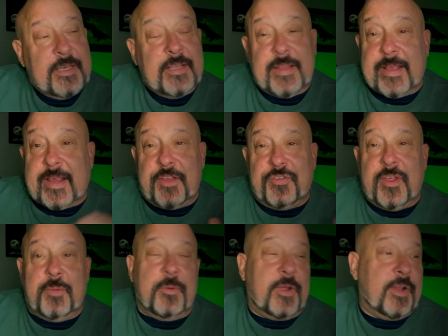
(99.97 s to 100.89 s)
like I
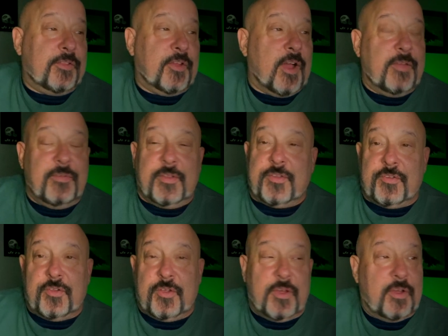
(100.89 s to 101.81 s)
said, we're going to dive
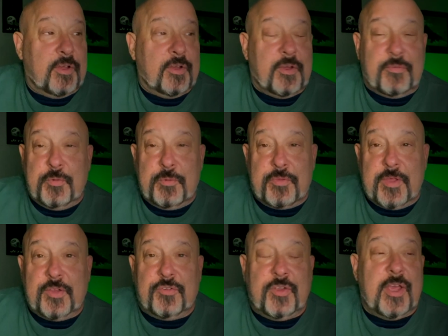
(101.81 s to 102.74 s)
into a few
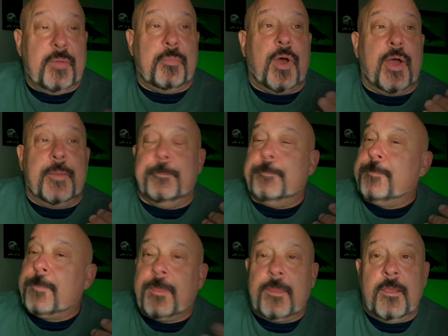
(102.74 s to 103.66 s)
things here, but
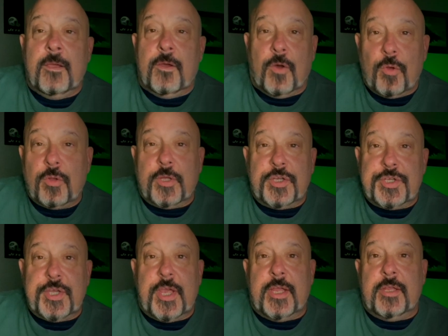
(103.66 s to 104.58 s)
holy
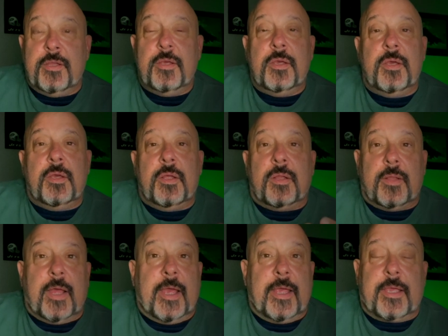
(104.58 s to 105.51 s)
shit.
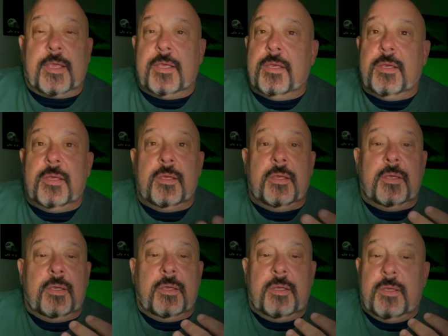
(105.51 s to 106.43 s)
Like,
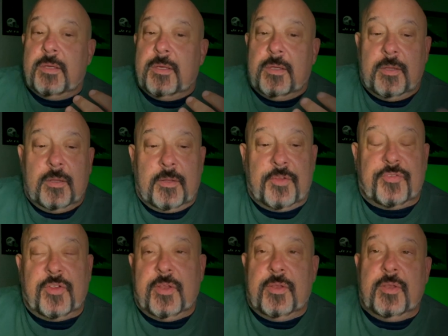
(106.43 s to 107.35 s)

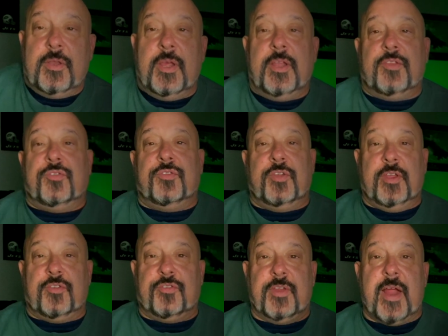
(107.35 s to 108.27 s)
listen,
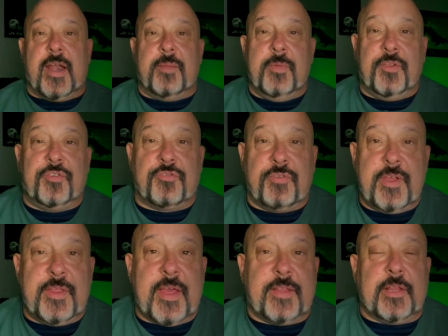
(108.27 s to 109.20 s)
it's not a mystery
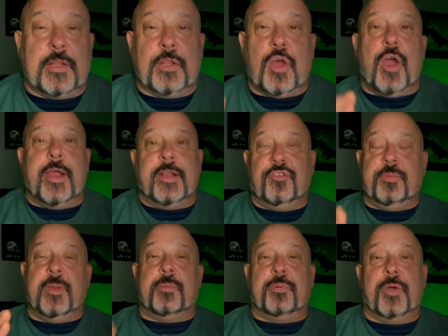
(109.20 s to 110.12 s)
that the line has
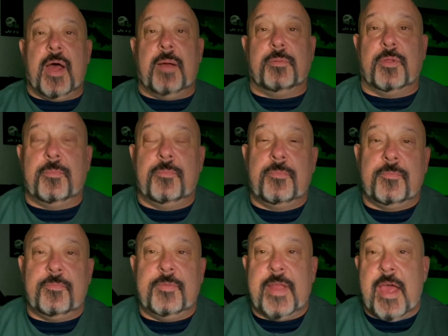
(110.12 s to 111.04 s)
been a problem
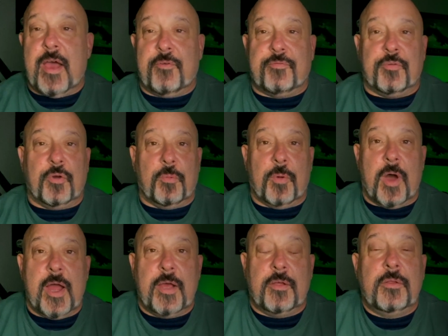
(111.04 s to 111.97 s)
now for a
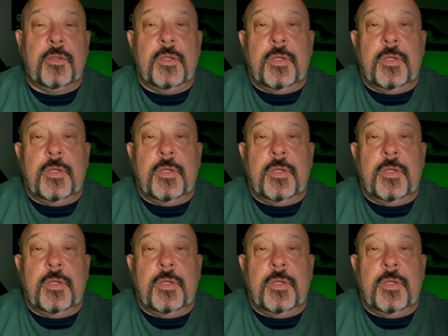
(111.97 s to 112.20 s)
while.